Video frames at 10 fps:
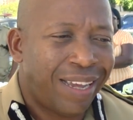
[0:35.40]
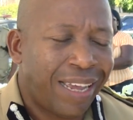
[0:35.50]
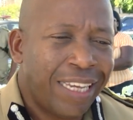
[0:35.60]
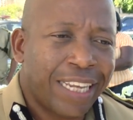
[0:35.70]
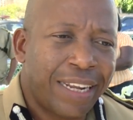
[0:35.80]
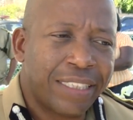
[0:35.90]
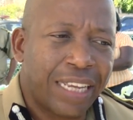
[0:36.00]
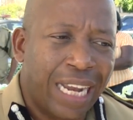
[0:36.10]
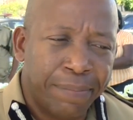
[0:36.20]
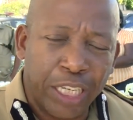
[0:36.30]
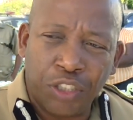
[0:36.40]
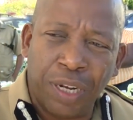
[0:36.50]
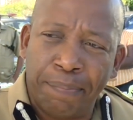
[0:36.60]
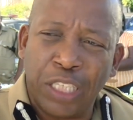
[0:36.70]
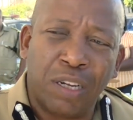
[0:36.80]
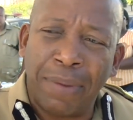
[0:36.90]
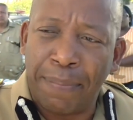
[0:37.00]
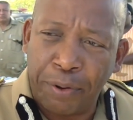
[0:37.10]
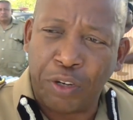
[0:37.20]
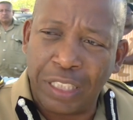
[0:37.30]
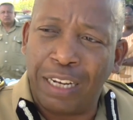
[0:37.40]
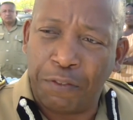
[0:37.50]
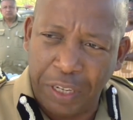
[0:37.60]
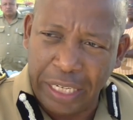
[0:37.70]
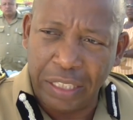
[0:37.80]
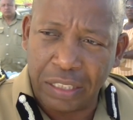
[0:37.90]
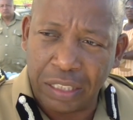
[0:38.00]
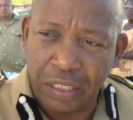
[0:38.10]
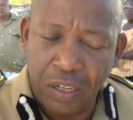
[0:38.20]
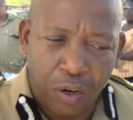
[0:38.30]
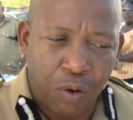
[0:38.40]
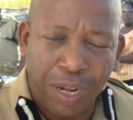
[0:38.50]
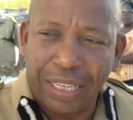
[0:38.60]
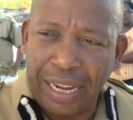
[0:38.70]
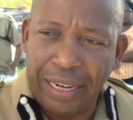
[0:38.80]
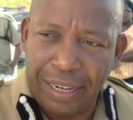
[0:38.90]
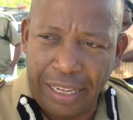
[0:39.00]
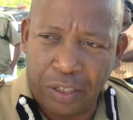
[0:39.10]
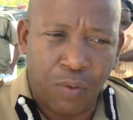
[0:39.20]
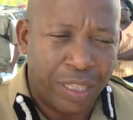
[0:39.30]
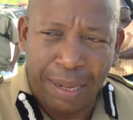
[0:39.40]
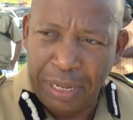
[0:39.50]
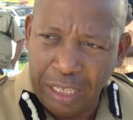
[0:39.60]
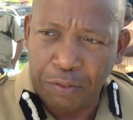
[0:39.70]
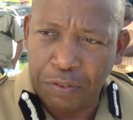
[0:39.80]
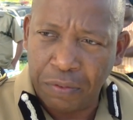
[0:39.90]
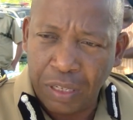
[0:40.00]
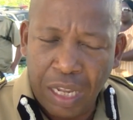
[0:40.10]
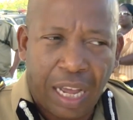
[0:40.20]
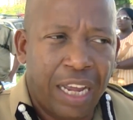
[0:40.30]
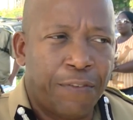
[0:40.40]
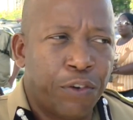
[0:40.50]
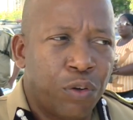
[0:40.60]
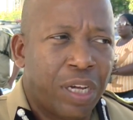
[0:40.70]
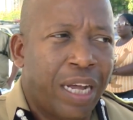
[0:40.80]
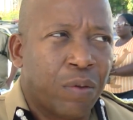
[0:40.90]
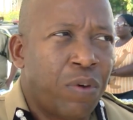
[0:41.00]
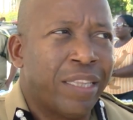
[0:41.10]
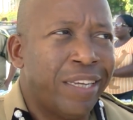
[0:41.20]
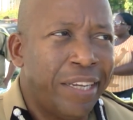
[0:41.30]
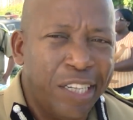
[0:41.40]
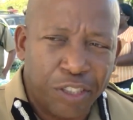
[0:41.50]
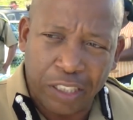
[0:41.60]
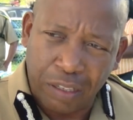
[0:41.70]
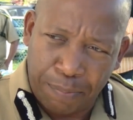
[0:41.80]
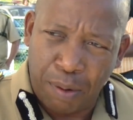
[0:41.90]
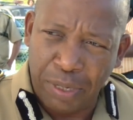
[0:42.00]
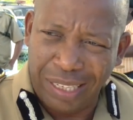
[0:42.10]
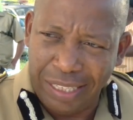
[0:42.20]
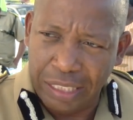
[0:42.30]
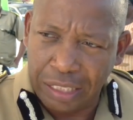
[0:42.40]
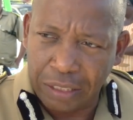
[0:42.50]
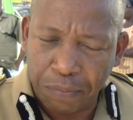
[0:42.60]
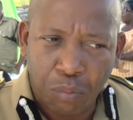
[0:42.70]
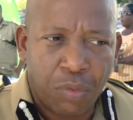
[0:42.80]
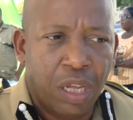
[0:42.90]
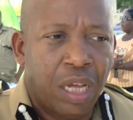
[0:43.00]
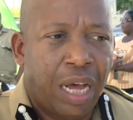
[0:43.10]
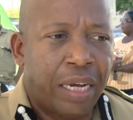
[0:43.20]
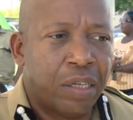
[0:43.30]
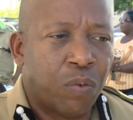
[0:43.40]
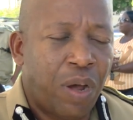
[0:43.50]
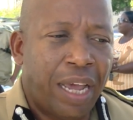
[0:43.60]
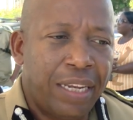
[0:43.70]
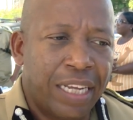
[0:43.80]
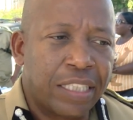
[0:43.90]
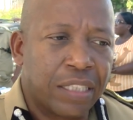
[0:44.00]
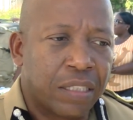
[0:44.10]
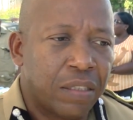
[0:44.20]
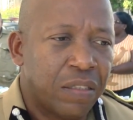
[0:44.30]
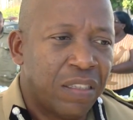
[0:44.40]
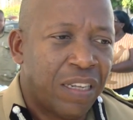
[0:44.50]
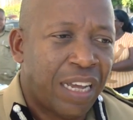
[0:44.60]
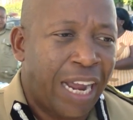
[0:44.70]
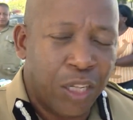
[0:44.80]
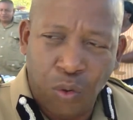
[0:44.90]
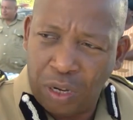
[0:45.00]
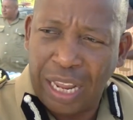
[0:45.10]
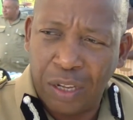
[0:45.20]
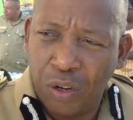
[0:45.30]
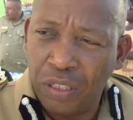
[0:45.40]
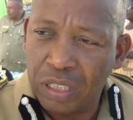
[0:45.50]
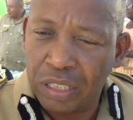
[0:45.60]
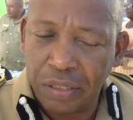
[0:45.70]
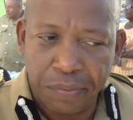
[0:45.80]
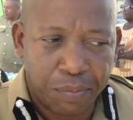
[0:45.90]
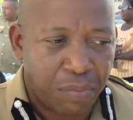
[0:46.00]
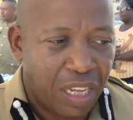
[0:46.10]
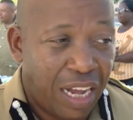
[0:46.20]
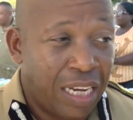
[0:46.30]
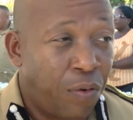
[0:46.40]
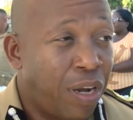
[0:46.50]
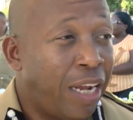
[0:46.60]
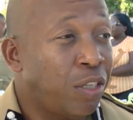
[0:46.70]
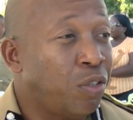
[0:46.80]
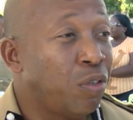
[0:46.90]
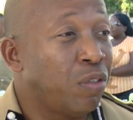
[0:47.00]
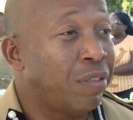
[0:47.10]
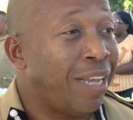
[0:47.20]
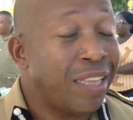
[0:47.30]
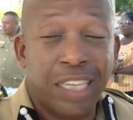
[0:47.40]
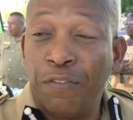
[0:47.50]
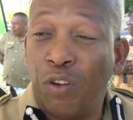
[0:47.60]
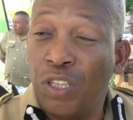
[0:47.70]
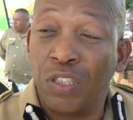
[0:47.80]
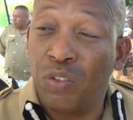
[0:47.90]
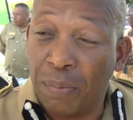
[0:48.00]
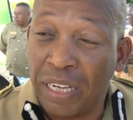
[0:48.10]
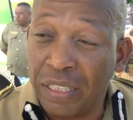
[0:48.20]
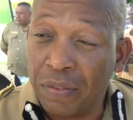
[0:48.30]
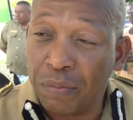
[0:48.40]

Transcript: I cannot administrate based on my personal feelings or what I like or what I believe. I have to look at what the interest of the public is. And while, yes, I don't like guns, and I would like to not give guns to nobody,